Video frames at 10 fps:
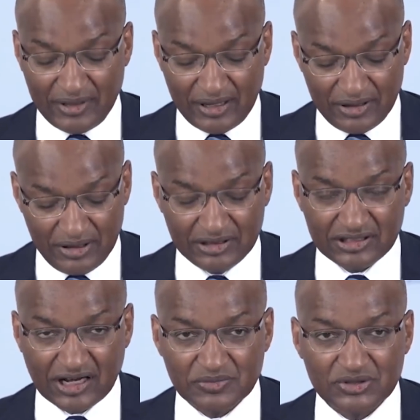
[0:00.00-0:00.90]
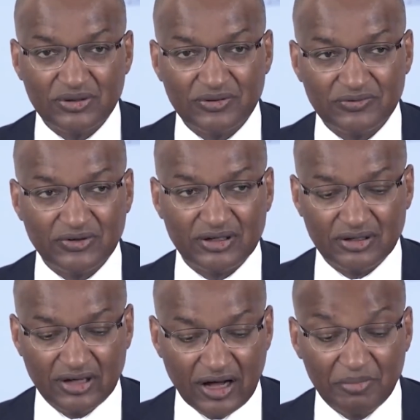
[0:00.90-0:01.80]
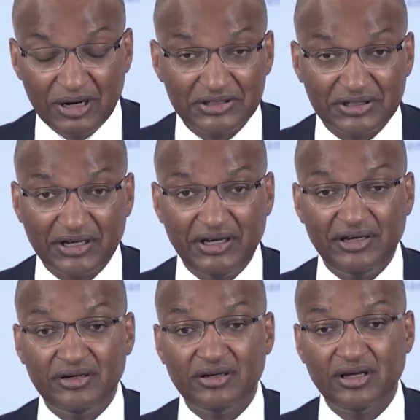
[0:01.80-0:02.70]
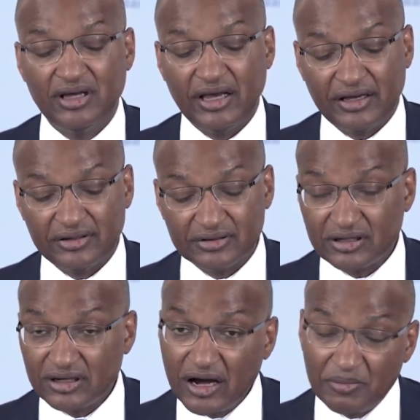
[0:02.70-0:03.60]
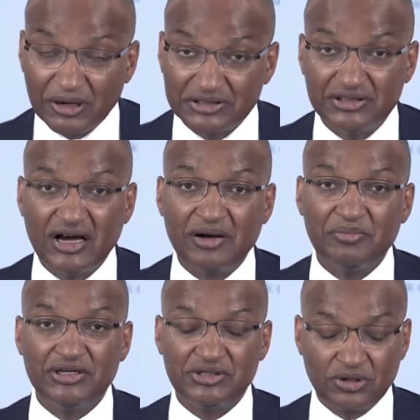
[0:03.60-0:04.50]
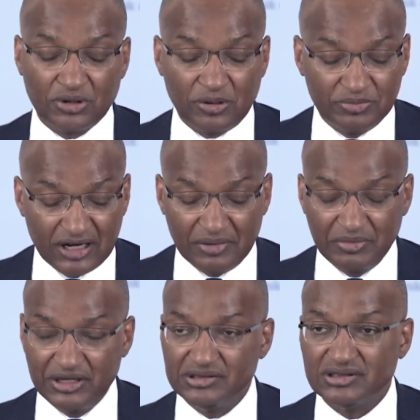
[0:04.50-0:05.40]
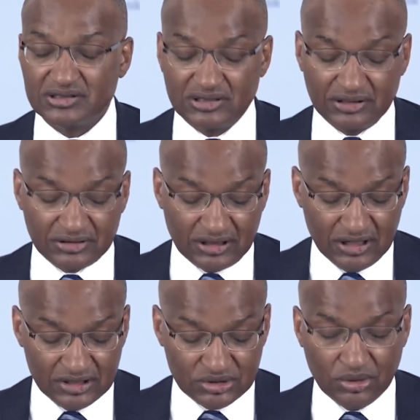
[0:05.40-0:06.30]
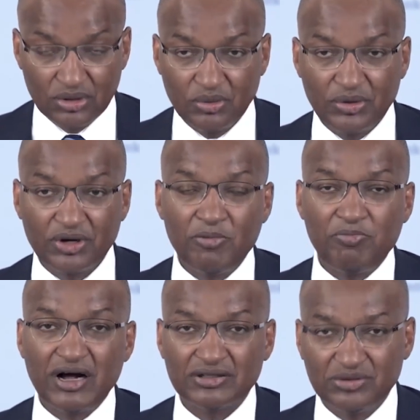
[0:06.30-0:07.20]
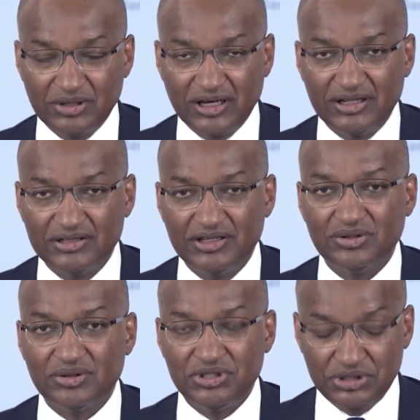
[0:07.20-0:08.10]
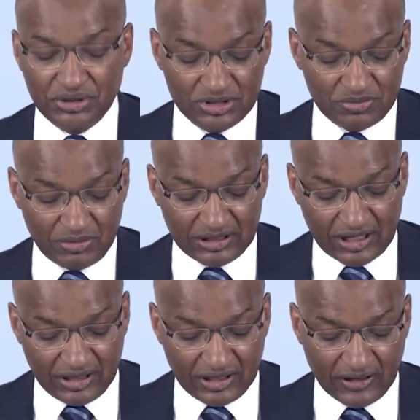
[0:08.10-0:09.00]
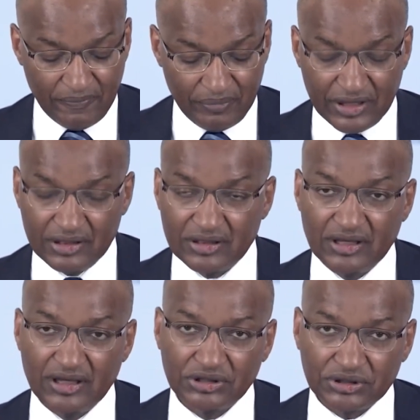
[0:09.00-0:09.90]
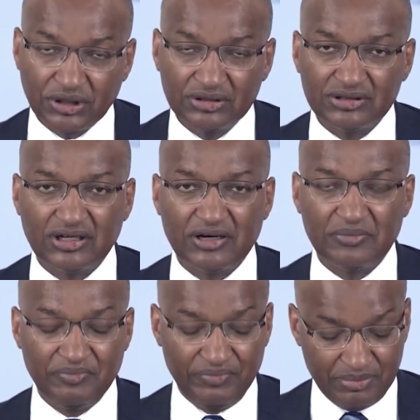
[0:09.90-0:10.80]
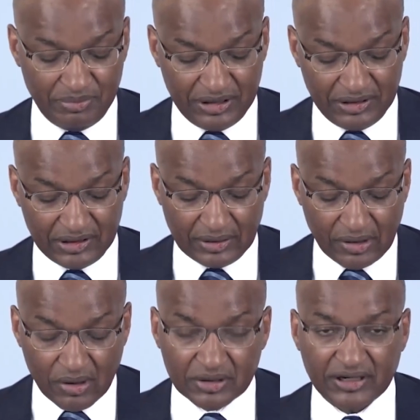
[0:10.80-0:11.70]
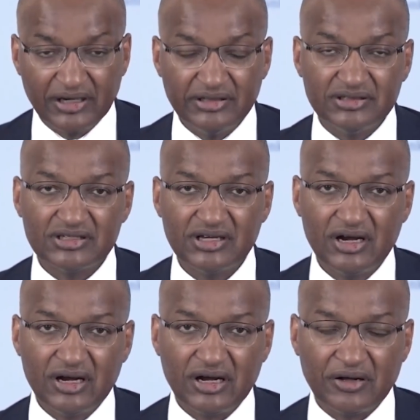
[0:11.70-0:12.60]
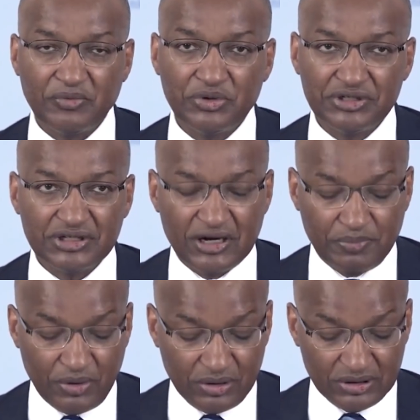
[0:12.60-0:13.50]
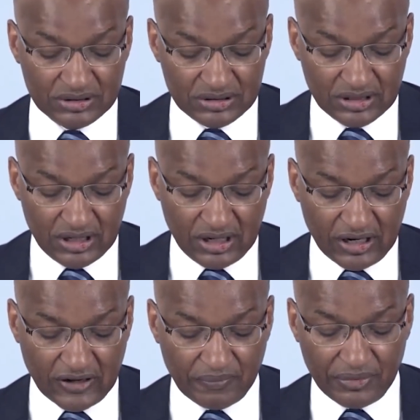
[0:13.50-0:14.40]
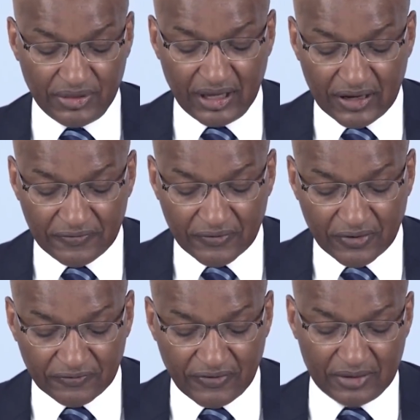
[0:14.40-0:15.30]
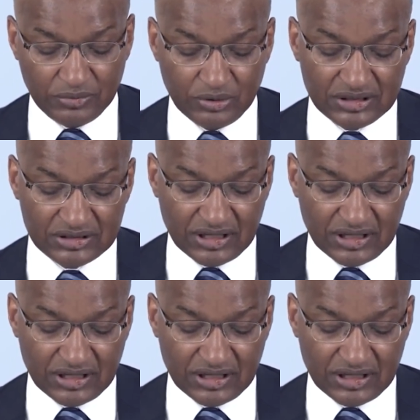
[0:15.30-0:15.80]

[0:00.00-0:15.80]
in terms of how much rain and how much damage, crop damage, etc. So we go back to the El Nino issues, but I think in the short term, meaning the long rains, which are upon us, they have confirmed to us that